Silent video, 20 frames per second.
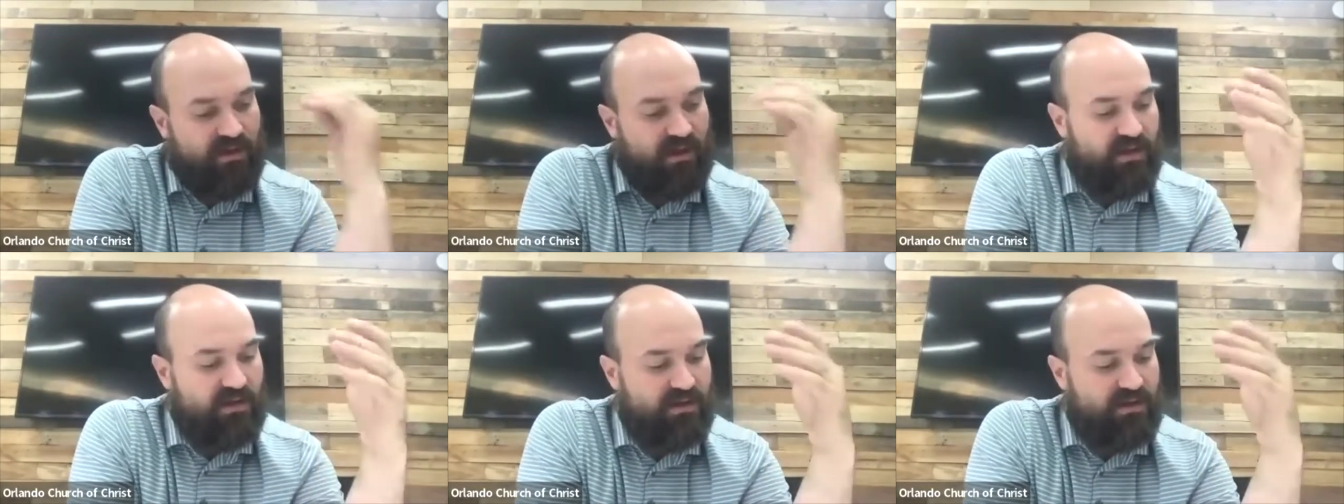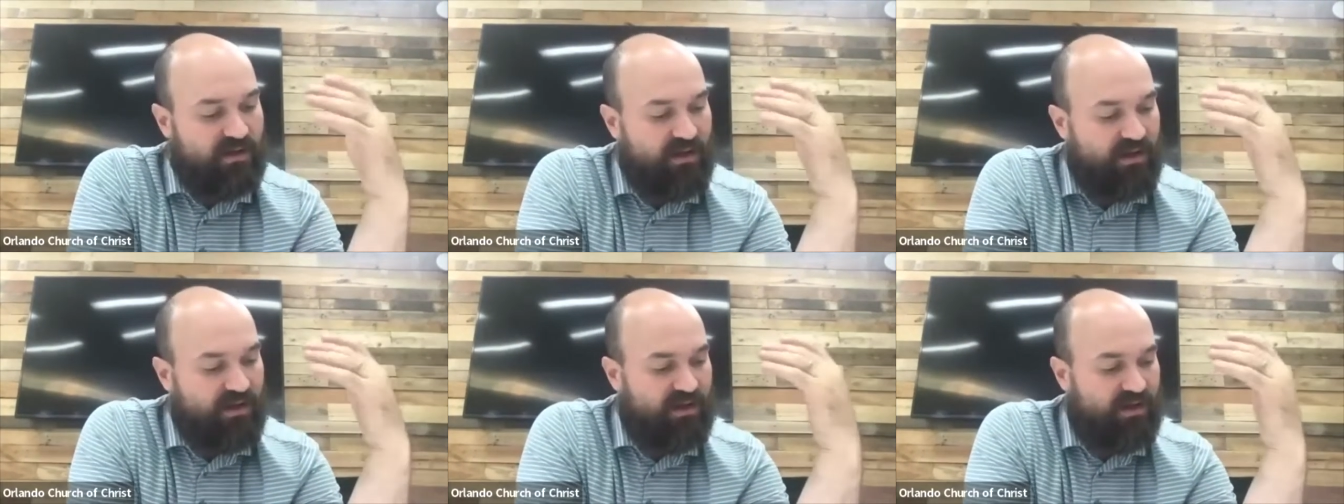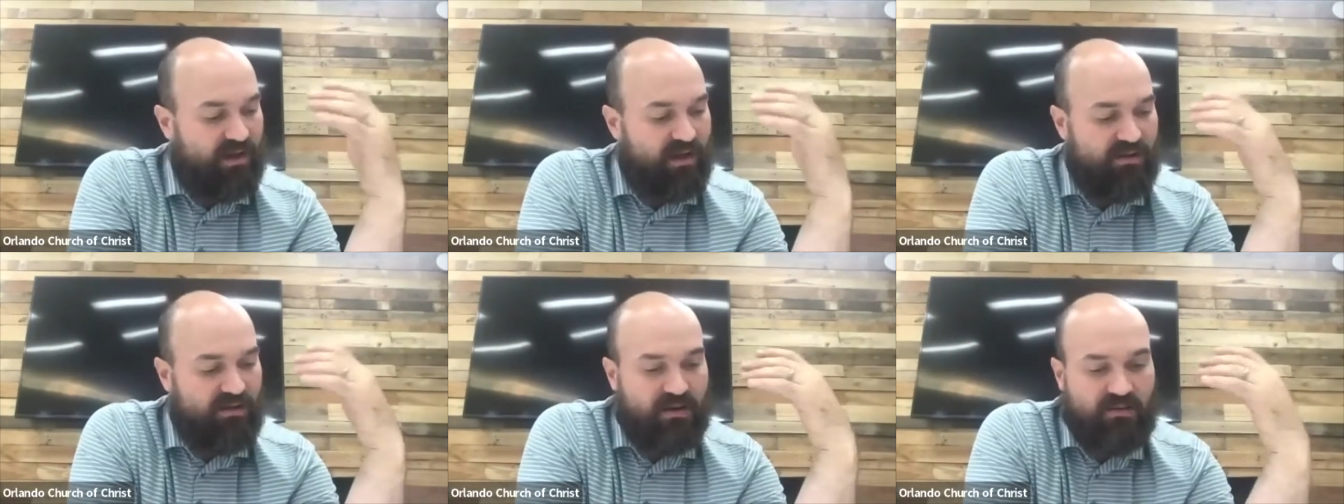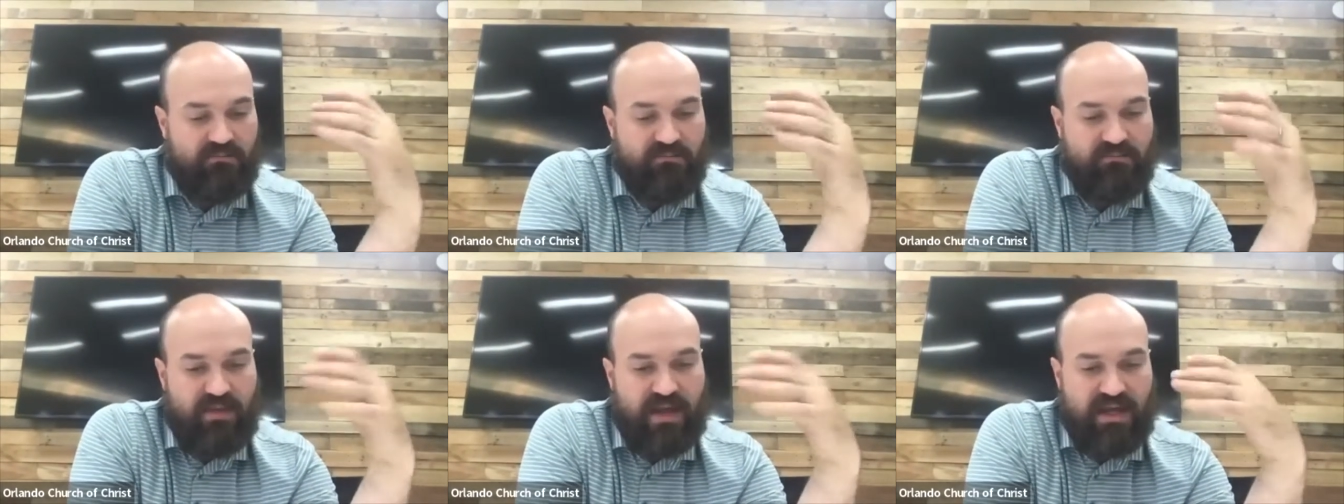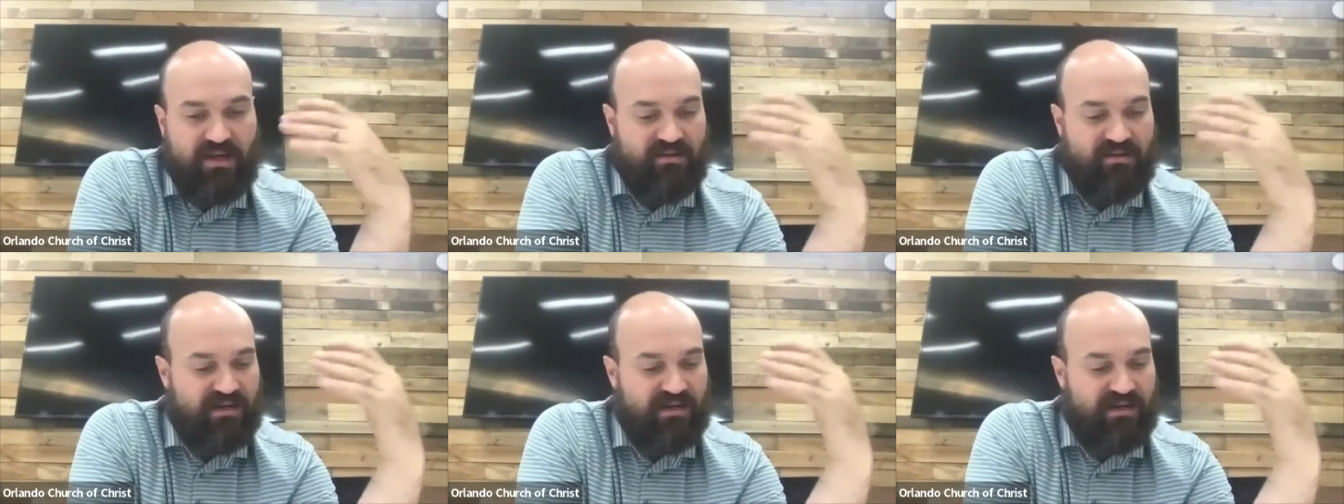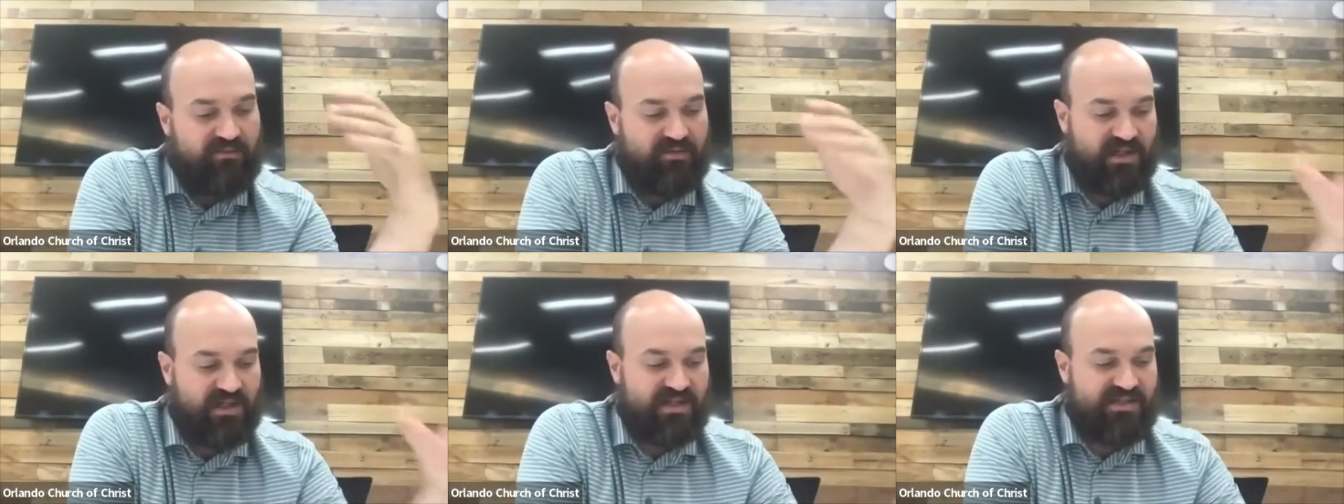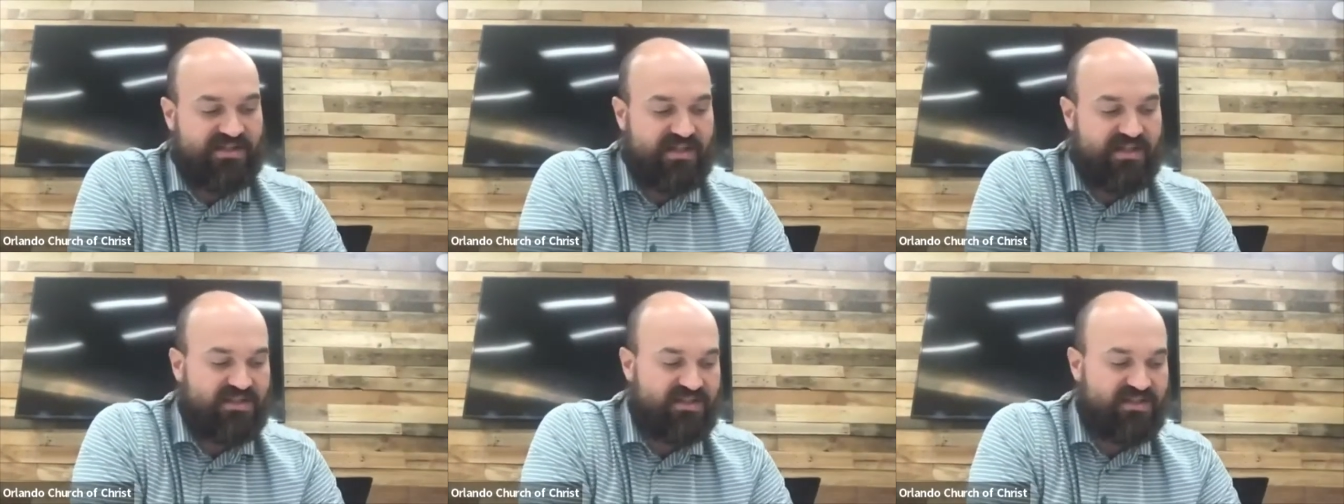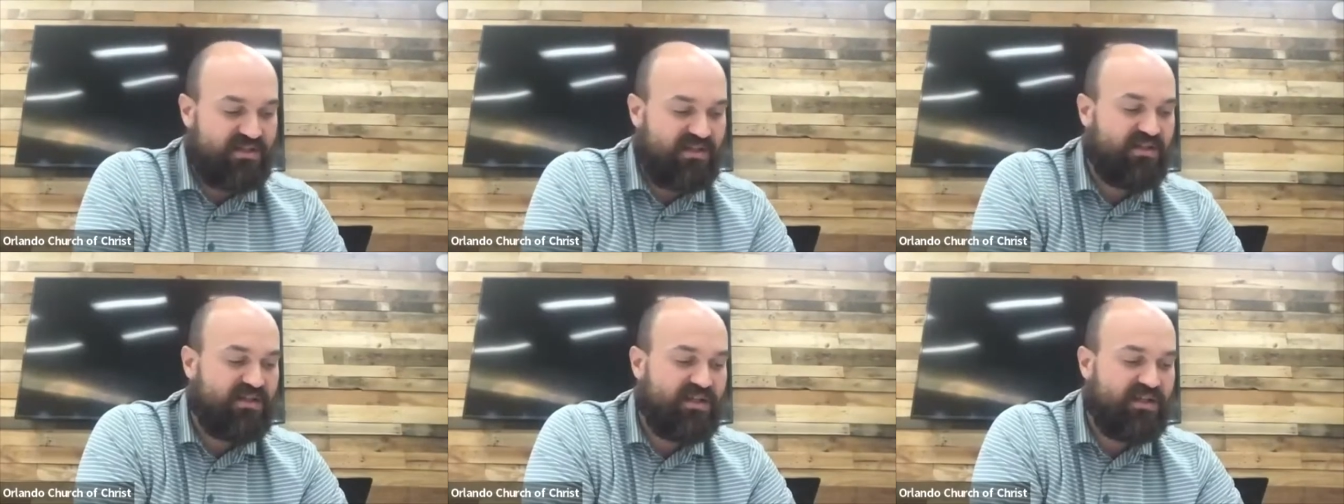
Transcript: And, and, and, and make that realization.